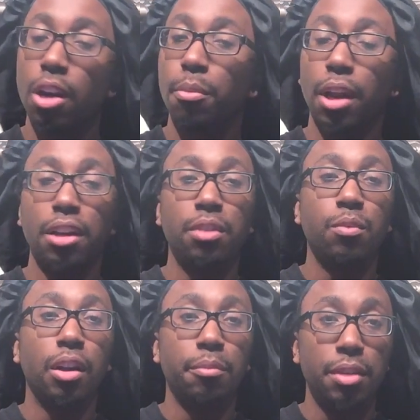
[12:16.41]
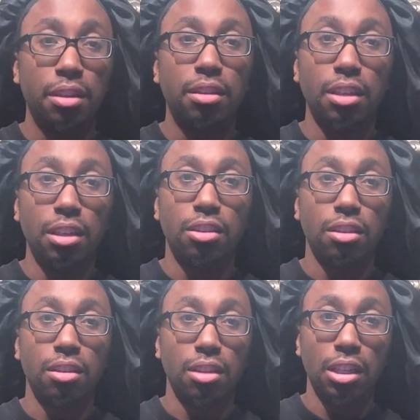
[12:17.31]
But I didn't want to miss each of
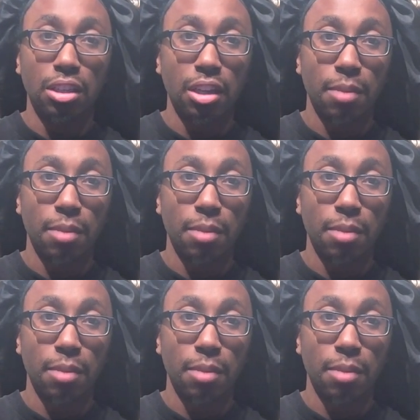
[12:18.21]
the